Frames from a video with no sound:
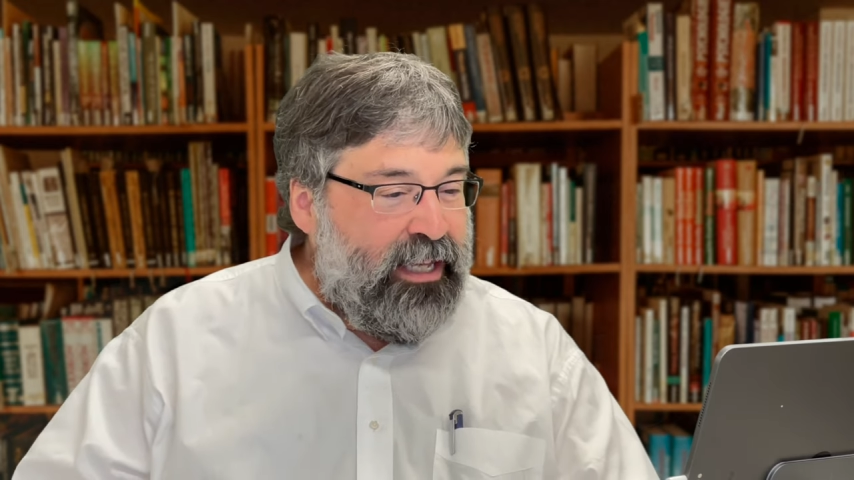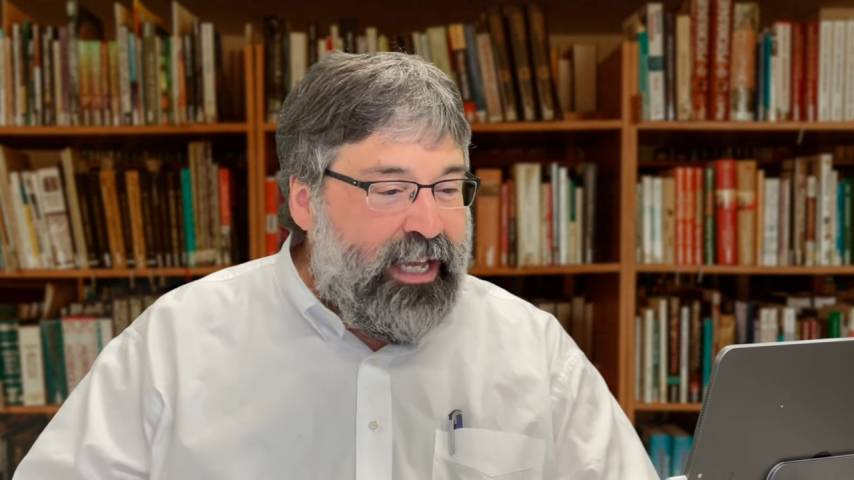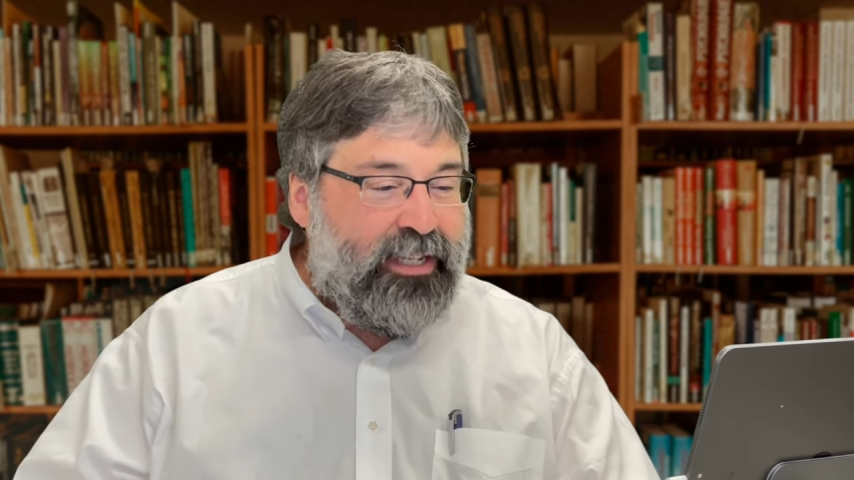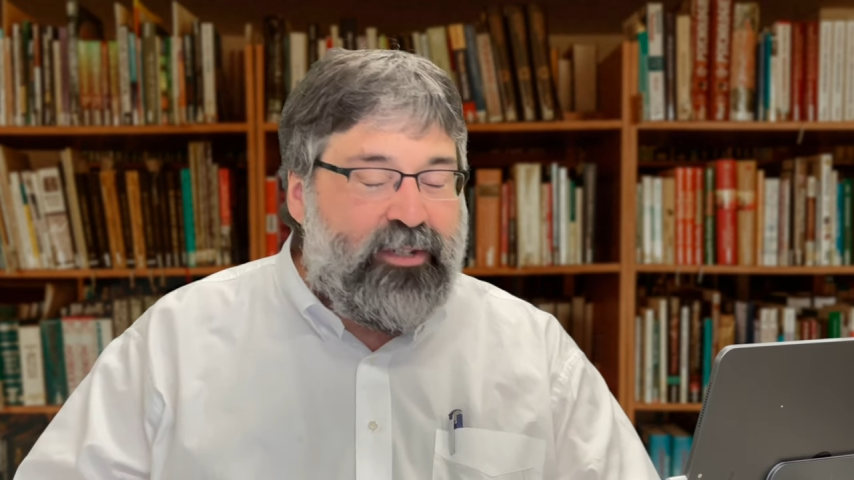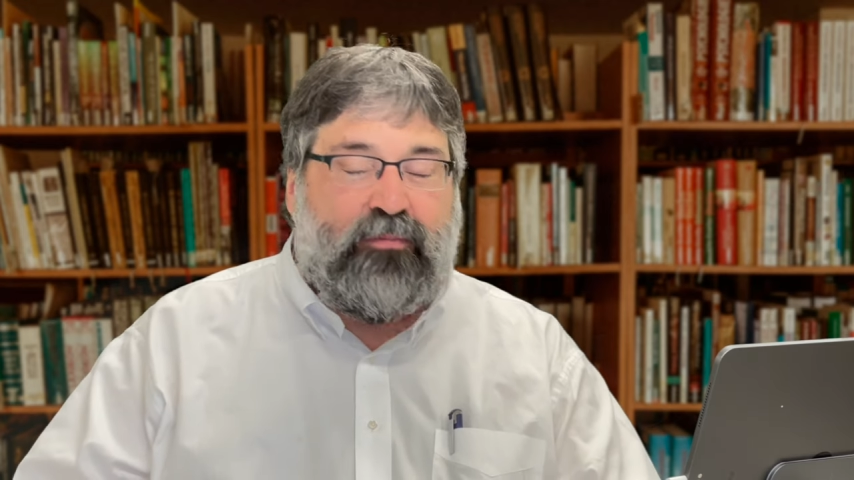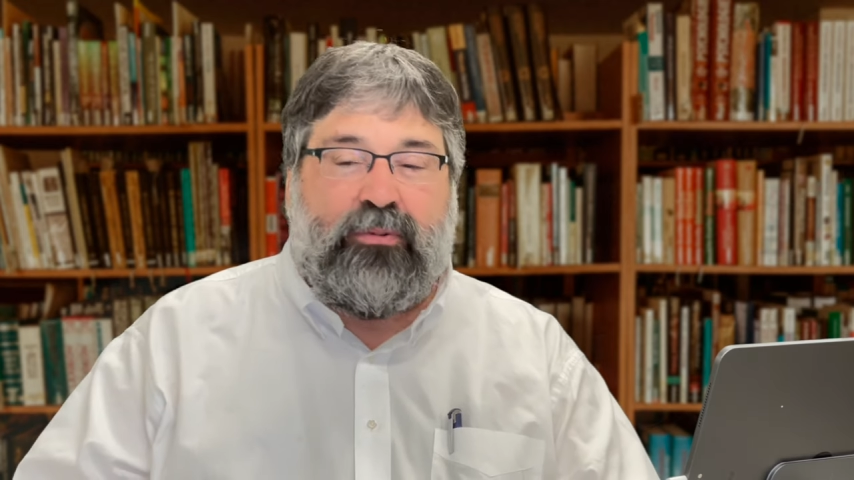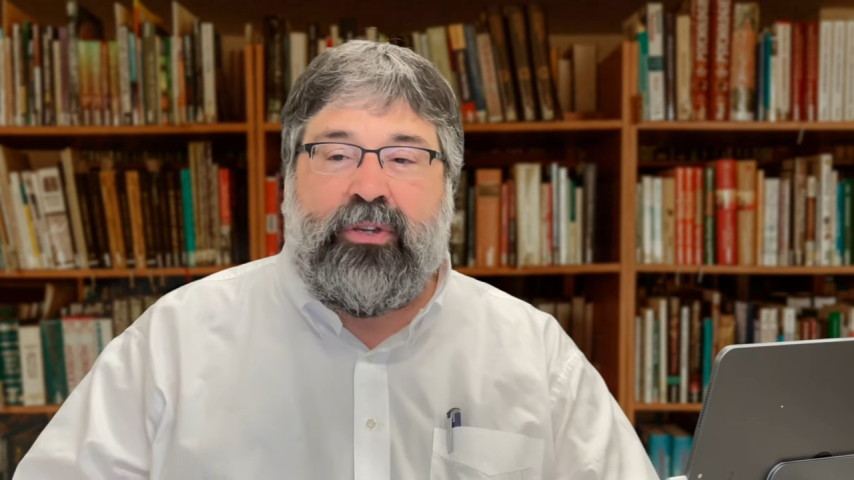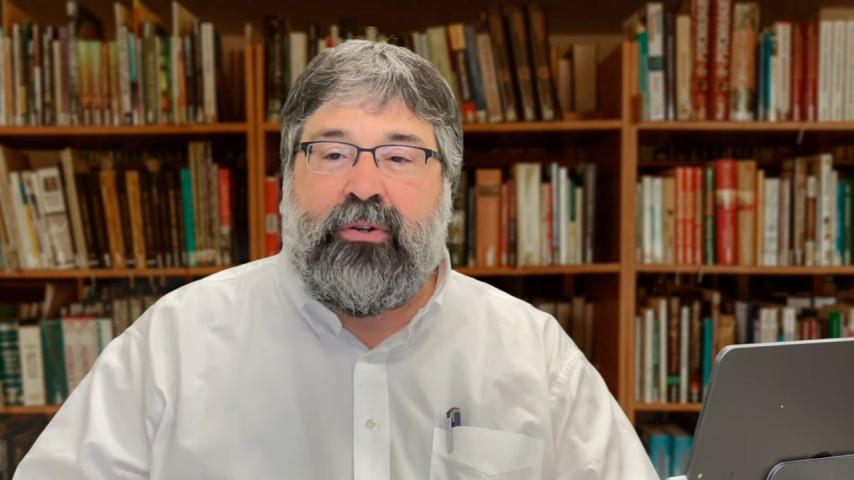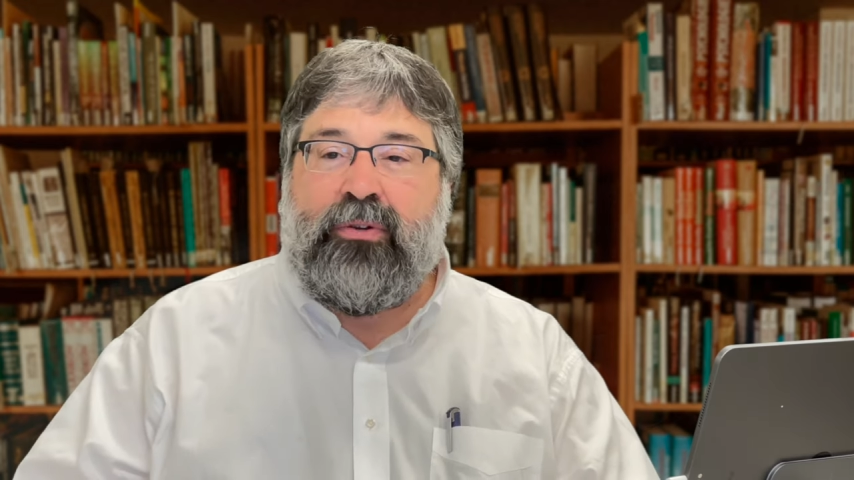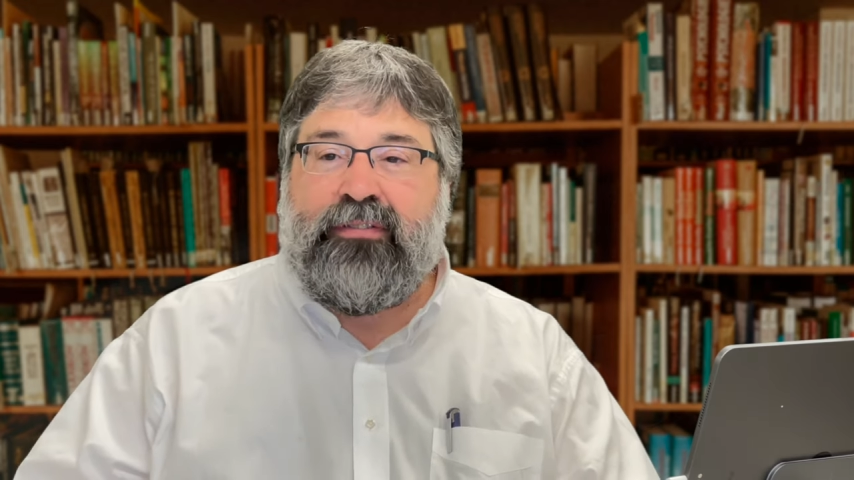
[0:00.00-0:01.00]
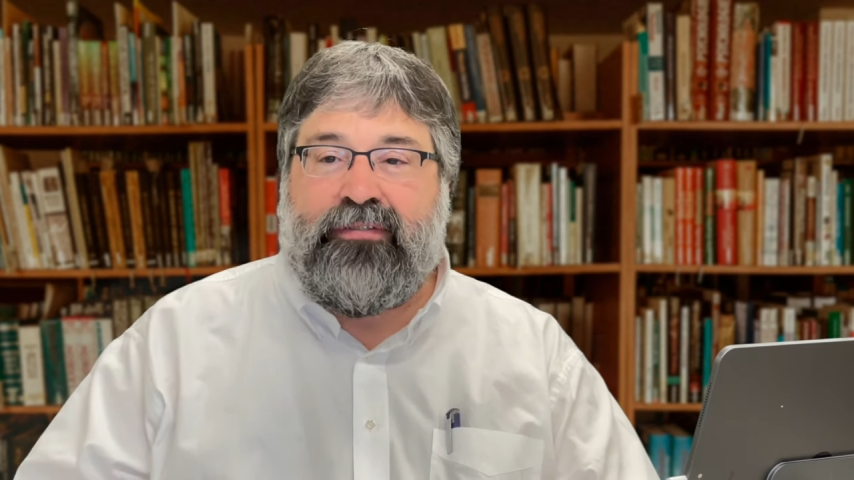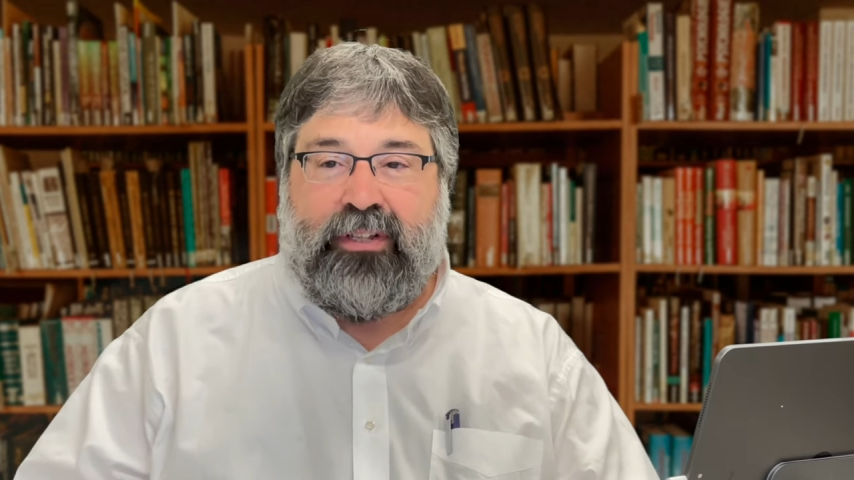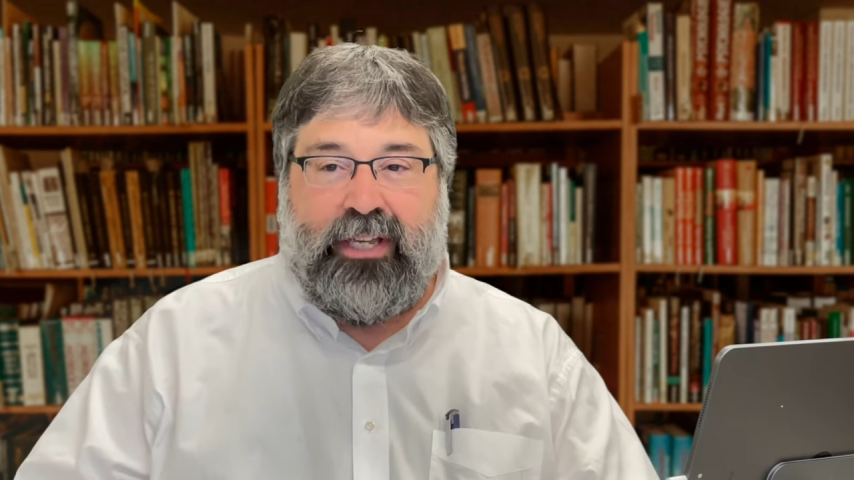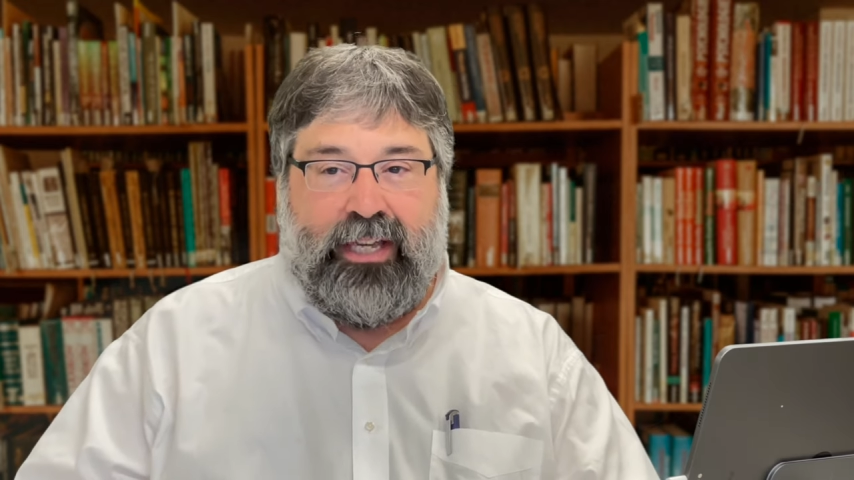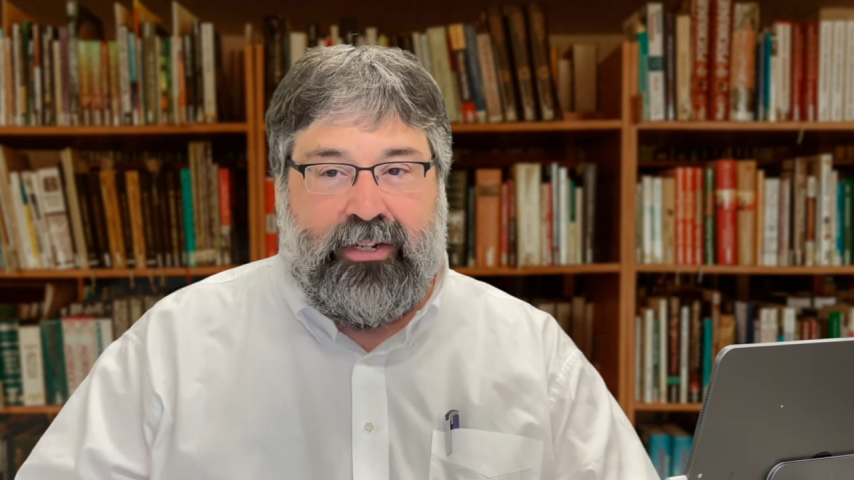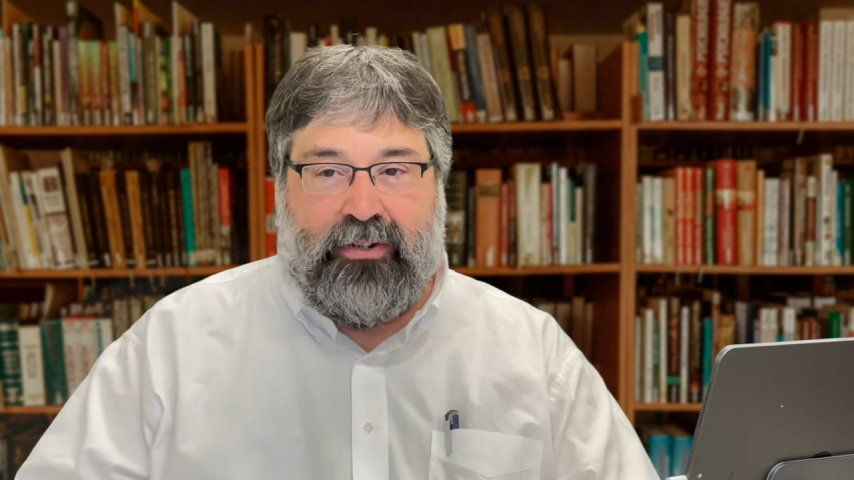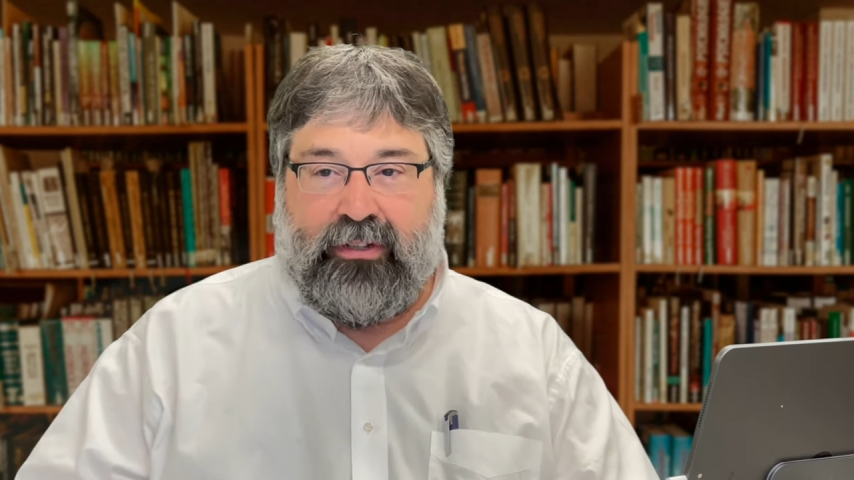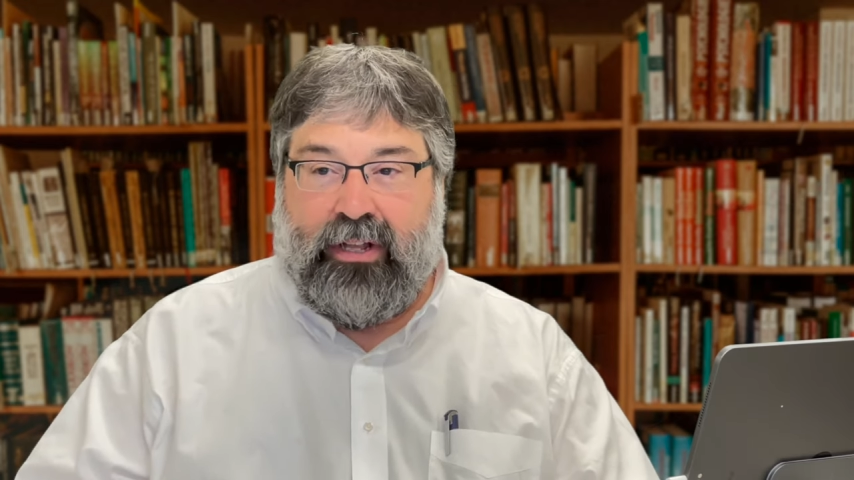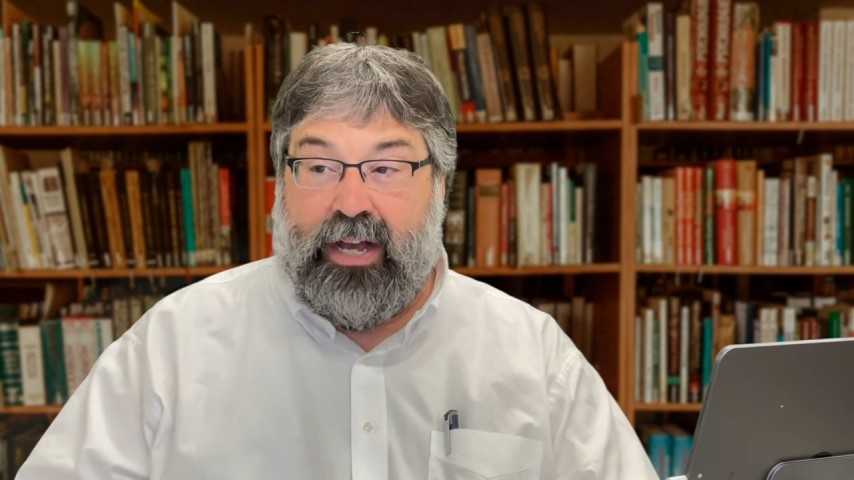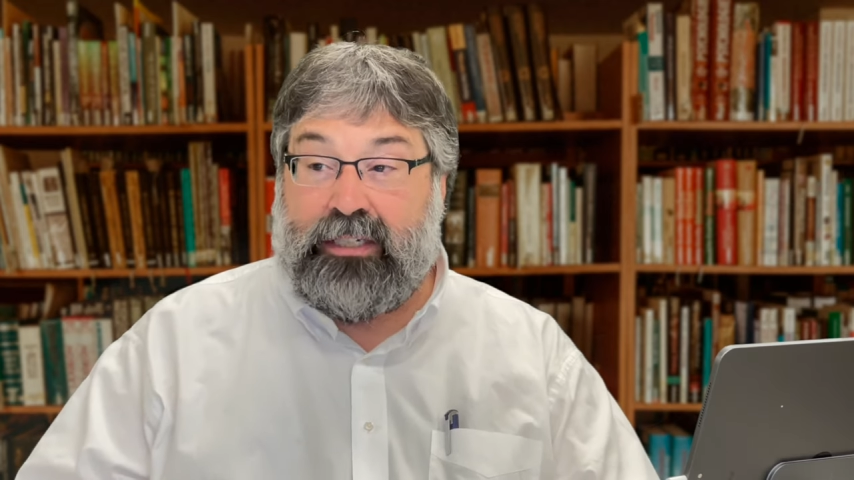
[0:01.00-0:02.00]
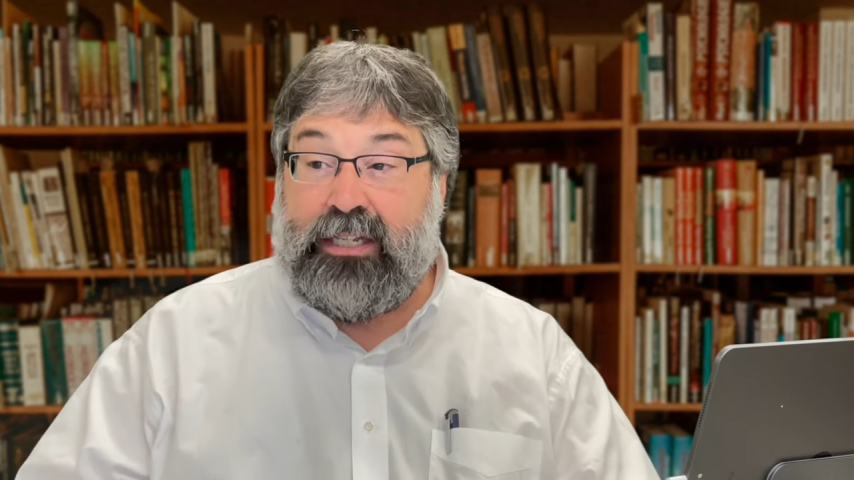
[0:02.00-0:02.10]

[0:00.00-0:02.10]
It's beautifully interlocked.